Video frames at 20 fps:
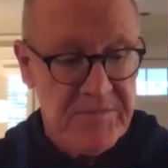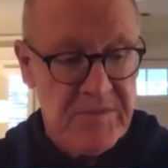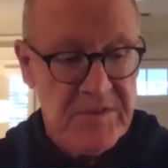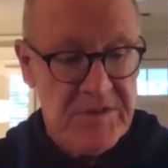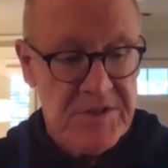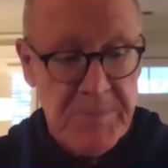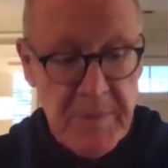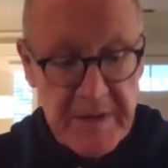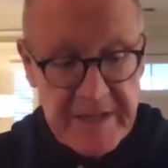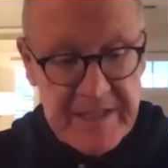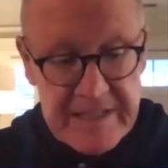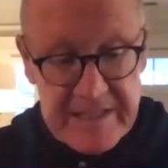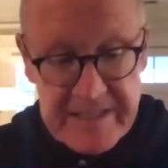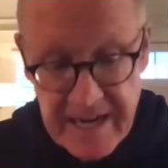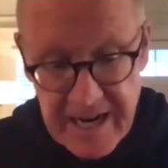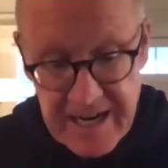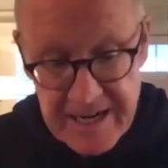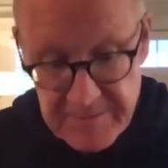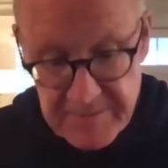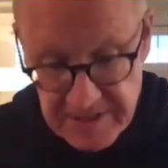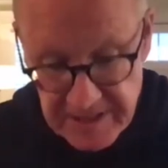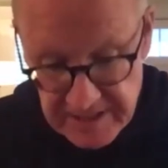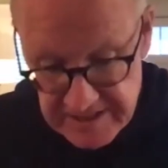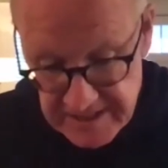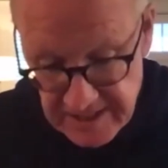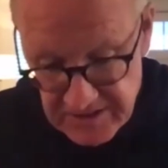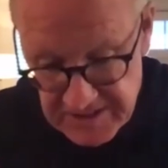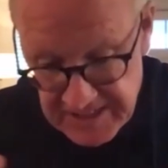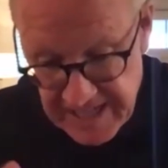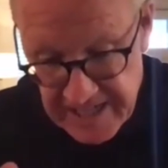Spending time in the
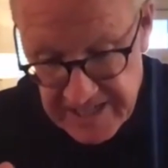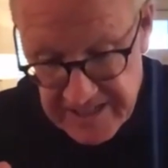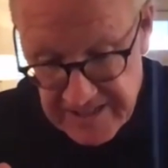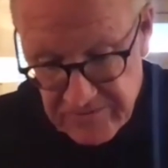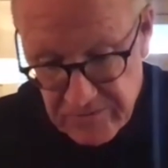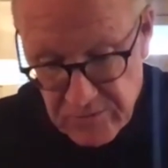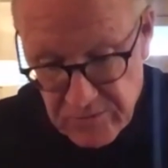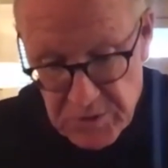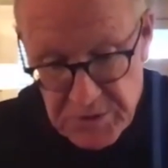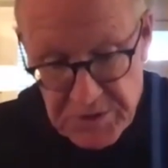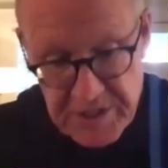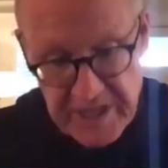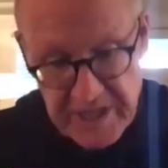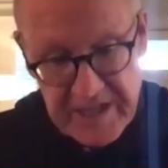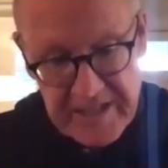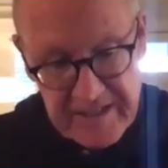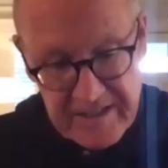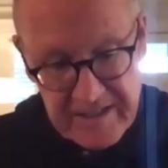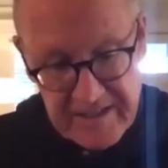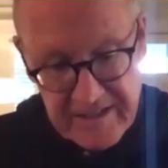little town of Wuzhen